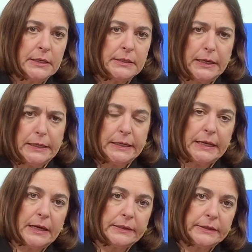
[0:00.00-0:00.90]
carried
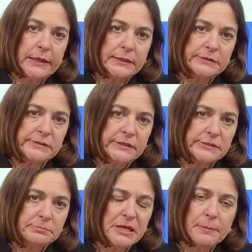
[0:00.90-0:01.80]
out against
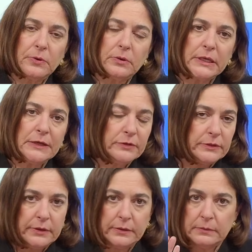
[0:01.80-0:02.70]
its people, even
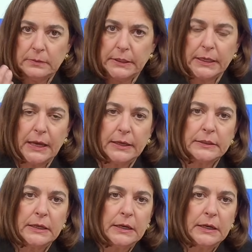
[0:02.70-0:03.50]
though, again,